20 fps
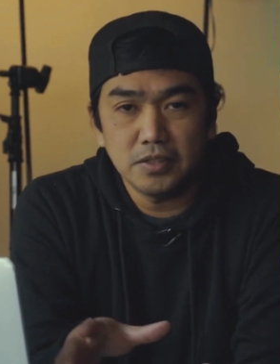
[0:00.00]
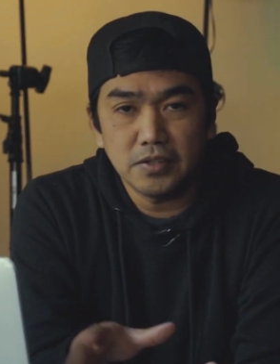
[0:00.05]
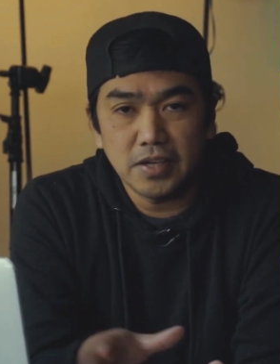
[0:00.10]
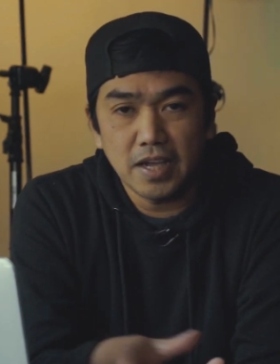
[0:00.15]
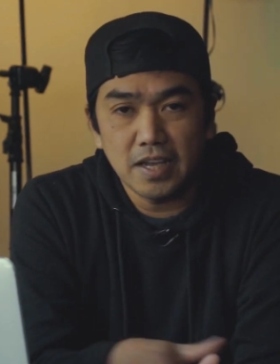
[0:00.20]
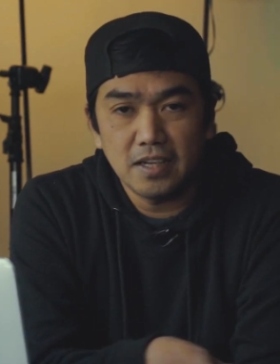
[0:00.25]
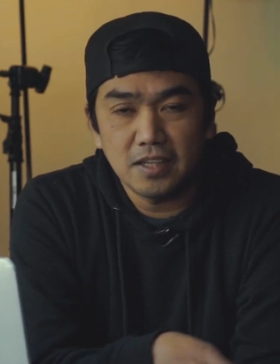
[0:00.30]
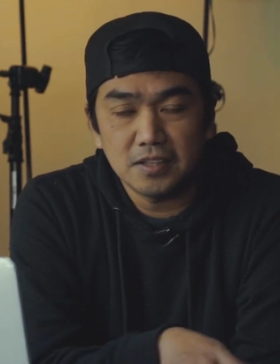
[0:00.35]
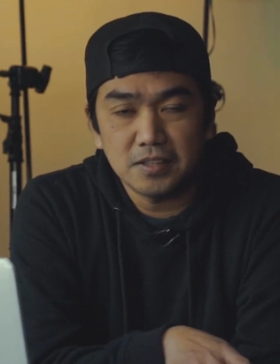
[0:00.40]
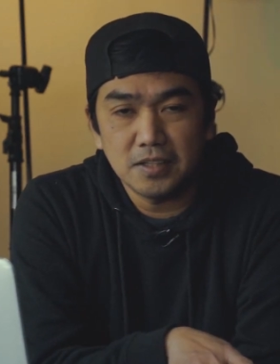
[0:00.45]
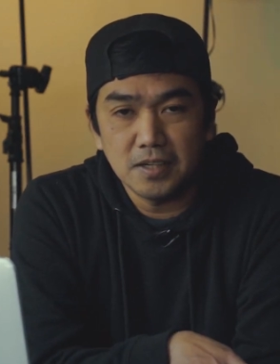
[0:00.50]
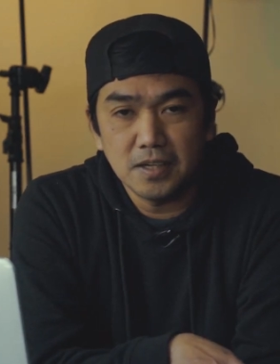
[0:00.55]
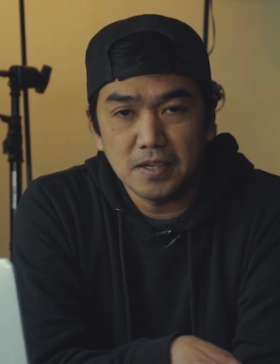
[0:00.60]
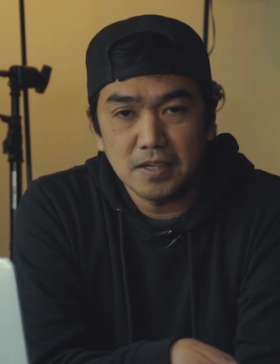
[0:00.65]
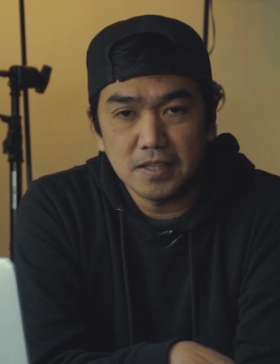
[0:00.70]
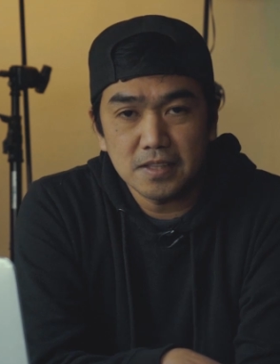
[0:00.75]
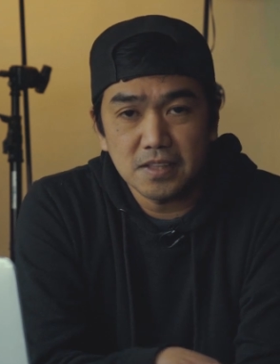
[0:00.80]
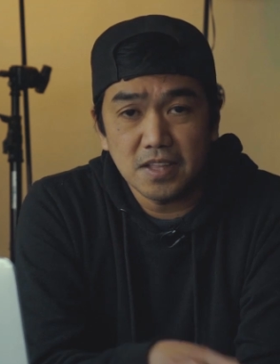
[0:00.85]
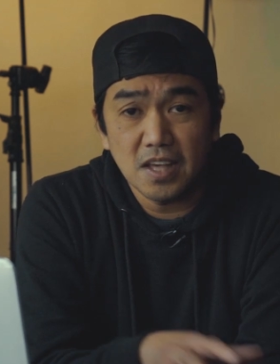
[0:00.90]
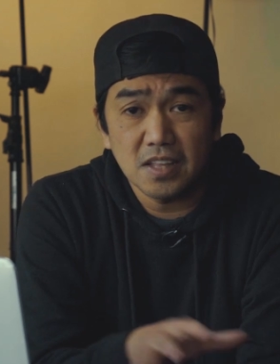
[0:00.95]
You cannot
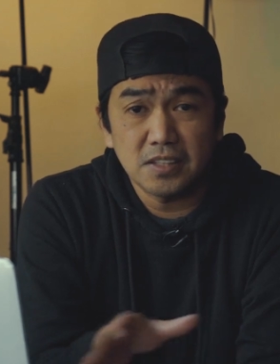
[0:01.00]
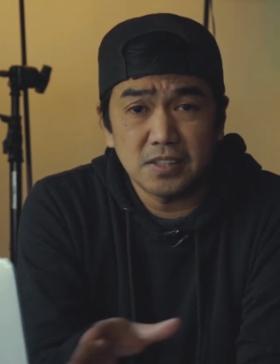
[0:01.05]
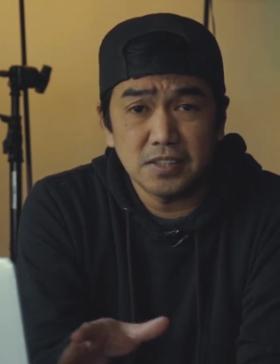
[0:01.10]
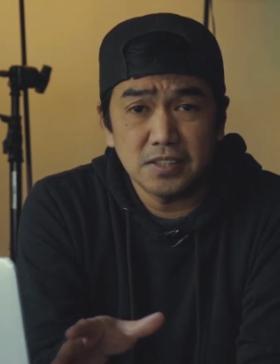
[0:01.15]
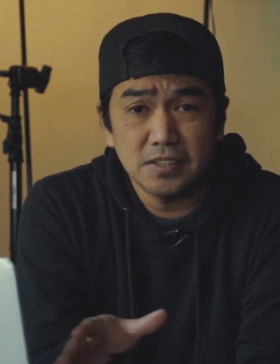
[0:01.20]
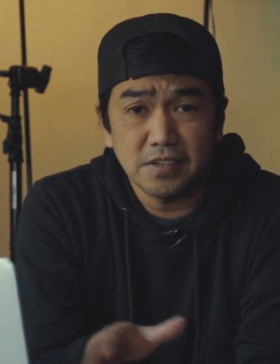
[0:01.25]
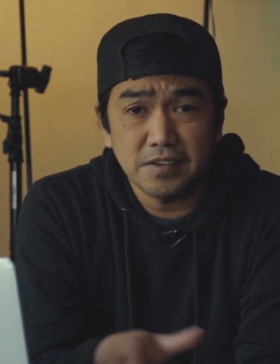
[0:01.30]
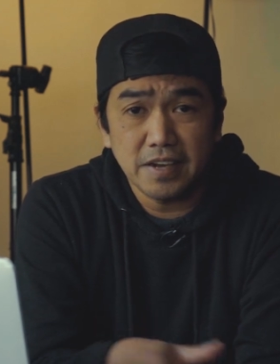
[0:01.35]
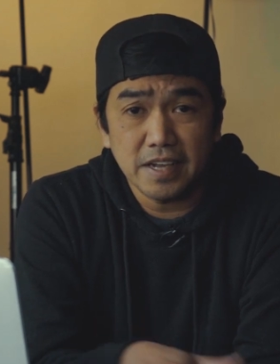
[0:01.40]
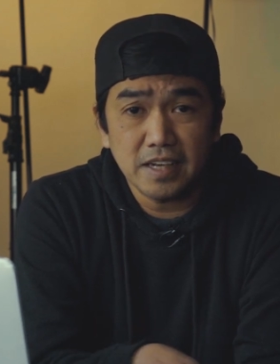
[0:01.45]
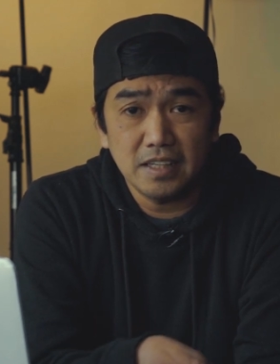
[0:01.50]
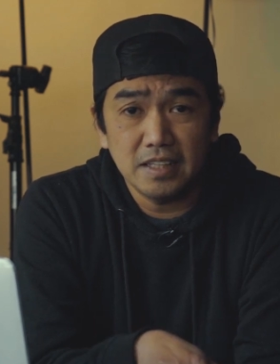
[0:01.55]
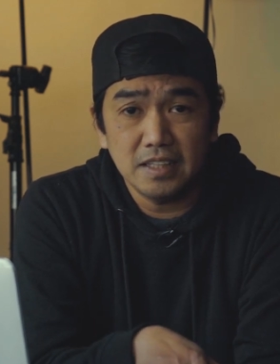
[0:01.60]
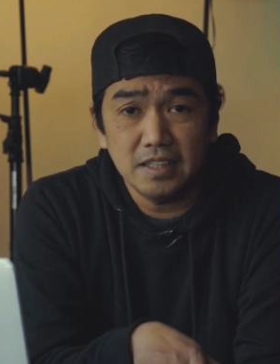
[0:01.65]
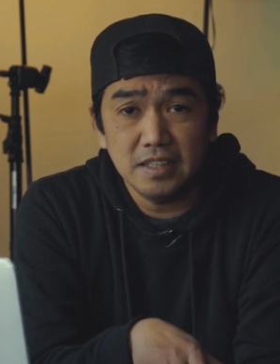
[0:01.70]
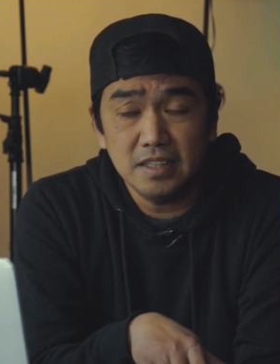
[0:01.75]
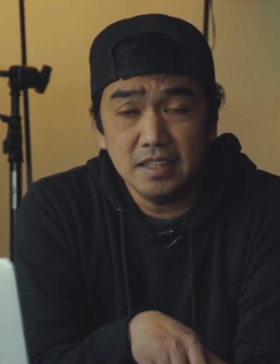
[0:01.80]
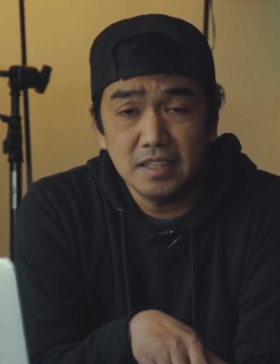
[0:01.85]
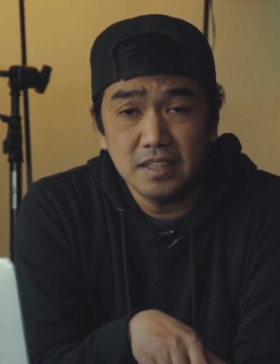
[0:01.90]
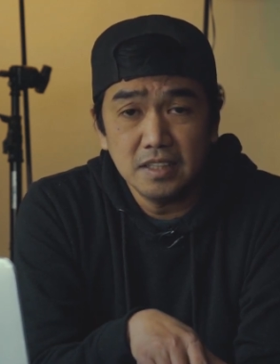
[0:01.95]
uh, tether
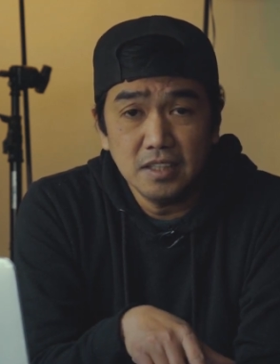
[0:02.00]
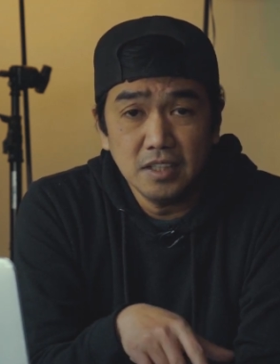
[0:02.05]
directly